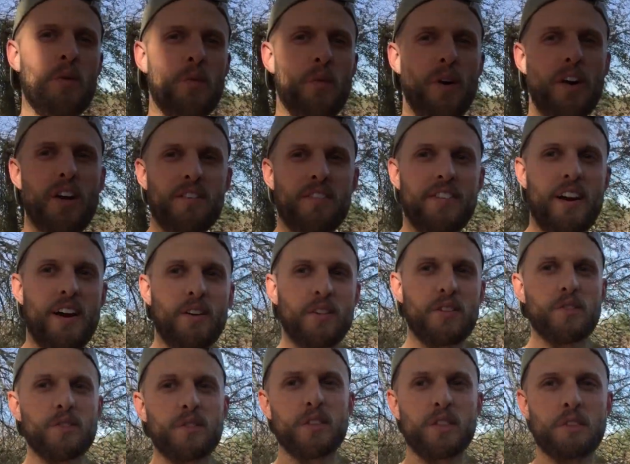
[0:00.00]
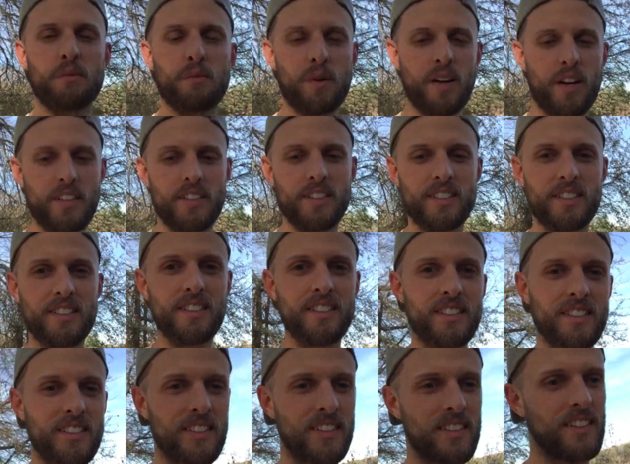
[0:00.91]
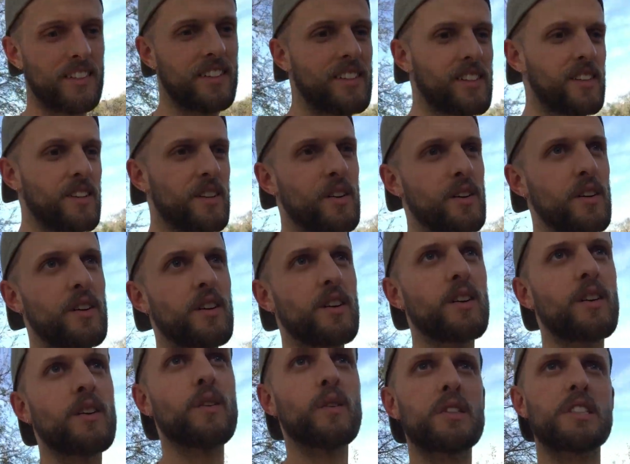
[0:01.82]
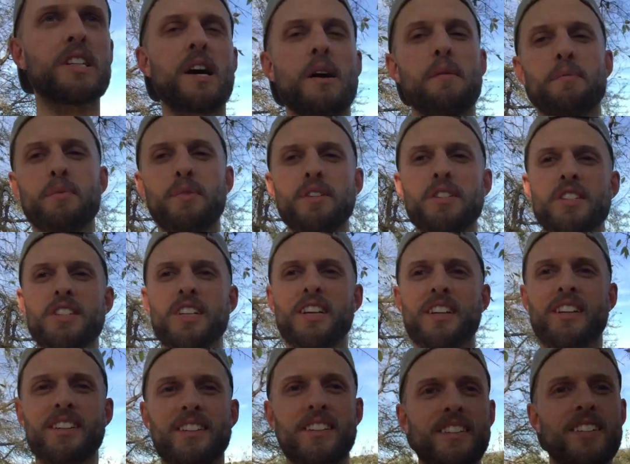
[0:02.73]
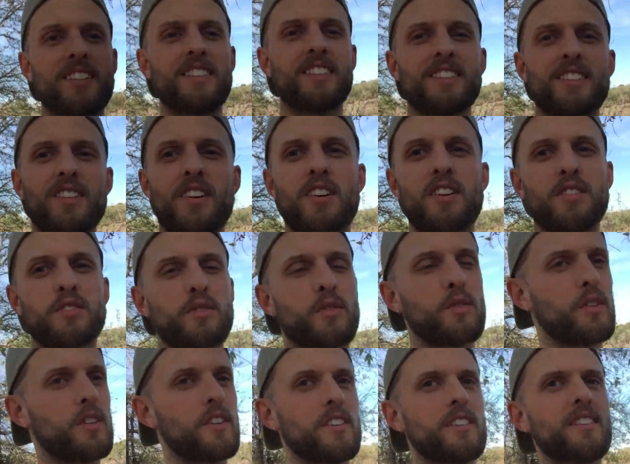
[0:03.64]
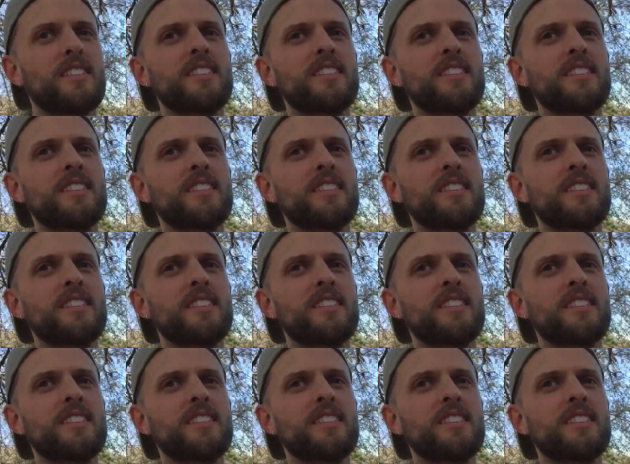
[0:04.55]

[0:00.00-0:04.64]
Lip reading: way of how to express, which I appreciate dogs for.